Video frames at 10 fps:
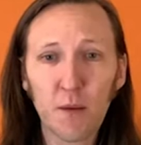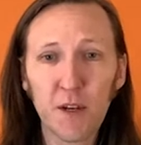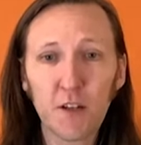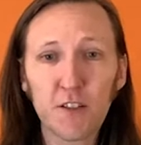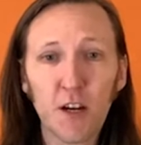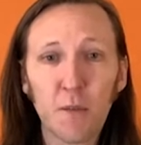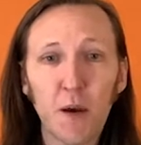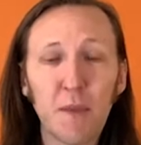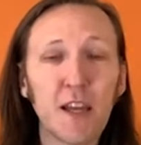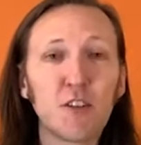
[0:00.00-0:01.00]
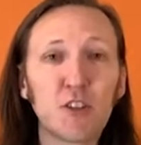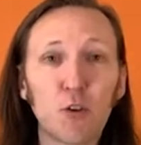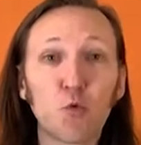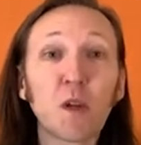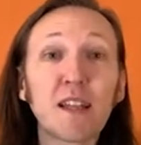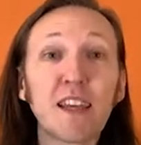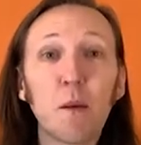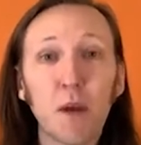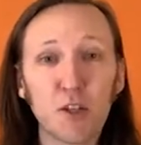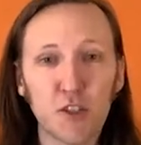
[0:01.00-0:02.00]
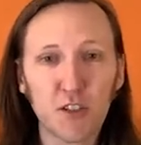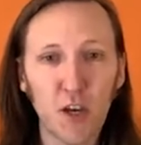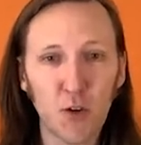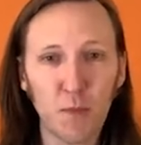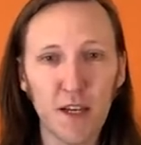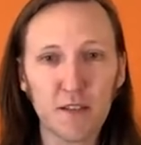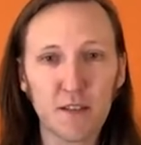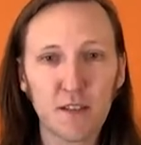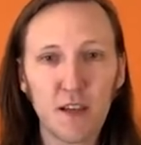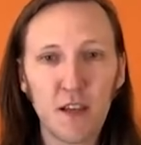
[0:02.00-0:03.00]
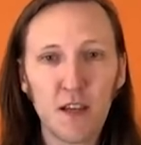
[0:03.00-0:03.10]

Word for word: I'm here to talk about managing a really ambitious code base.